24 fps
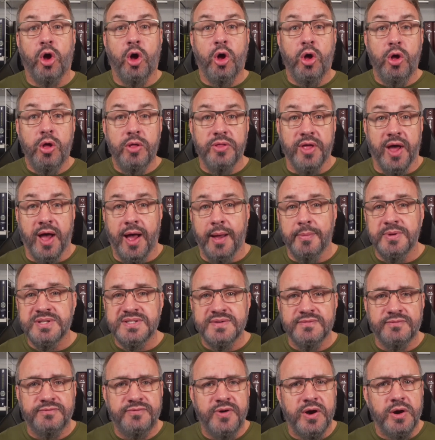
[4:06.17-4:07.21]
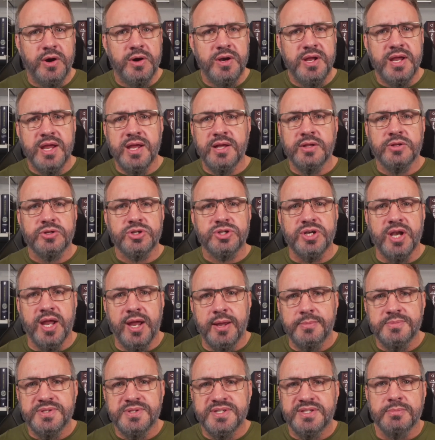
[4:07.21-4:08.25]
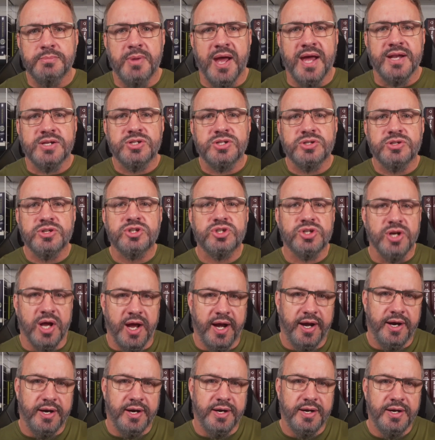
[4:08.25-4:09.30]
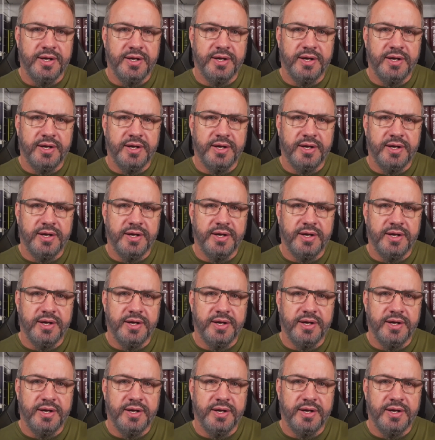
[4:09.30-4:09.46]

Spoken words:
all the hobbits very English names to match the Shire.